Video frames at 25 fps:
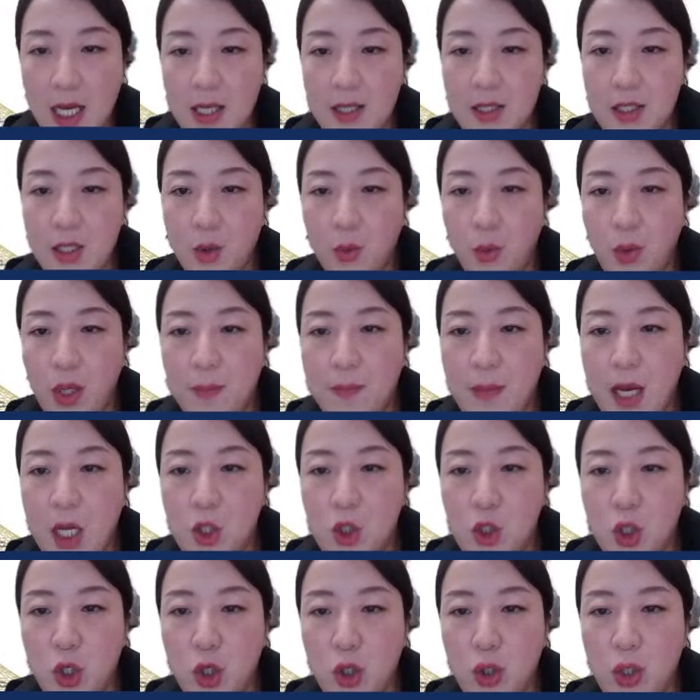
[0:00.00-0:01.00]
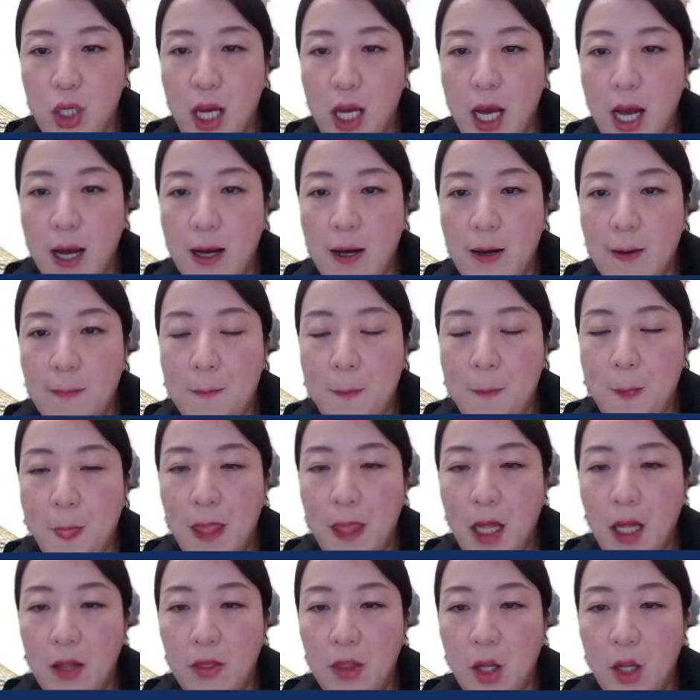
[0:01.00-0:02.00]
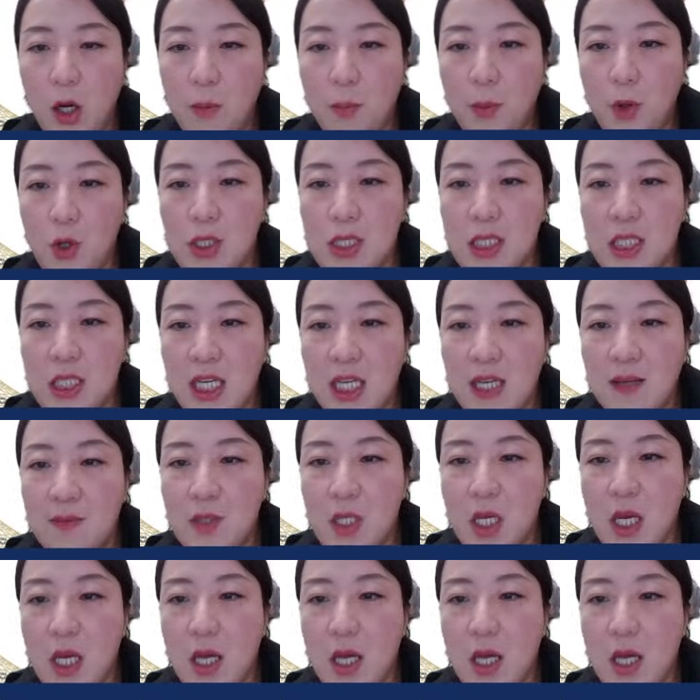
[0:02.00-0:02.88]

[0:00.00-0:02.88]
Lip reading: So we measured their perceived